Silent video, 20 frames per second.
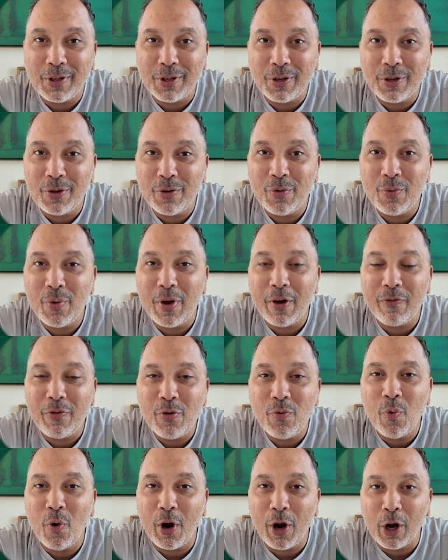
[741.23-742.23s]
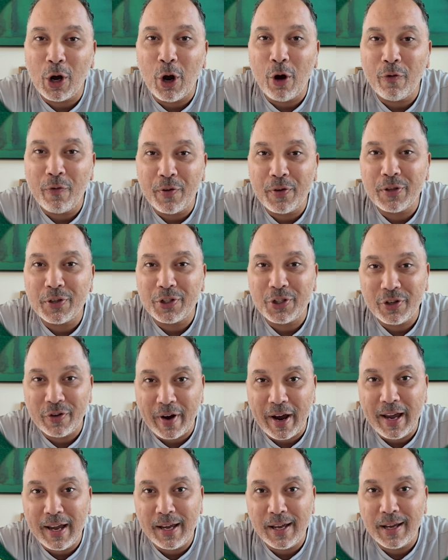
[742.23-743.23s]
if you want to go for the
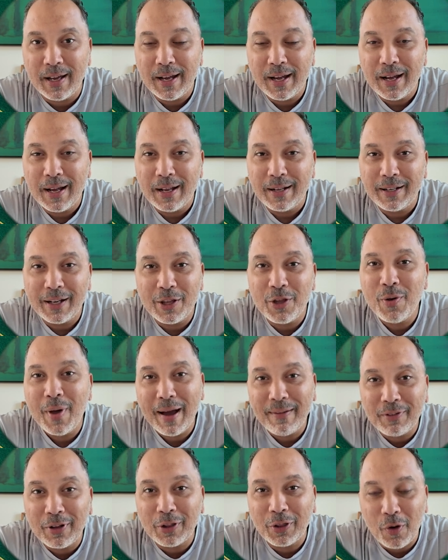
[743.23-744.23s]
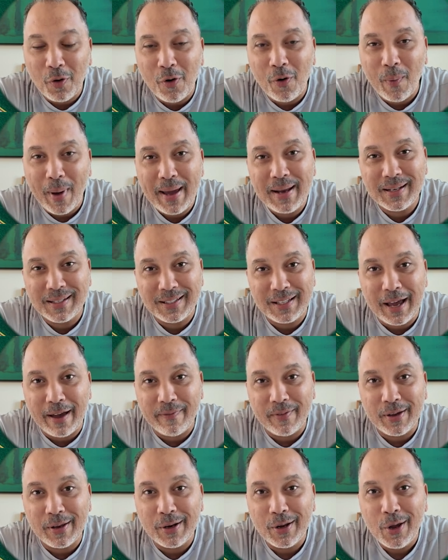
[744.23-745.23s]
straight, then you have to throw away the
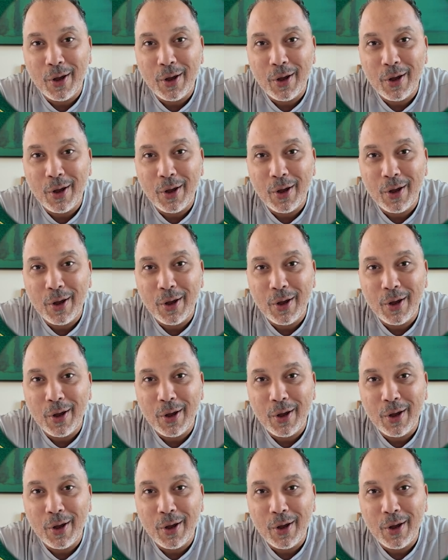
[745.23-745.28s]
7,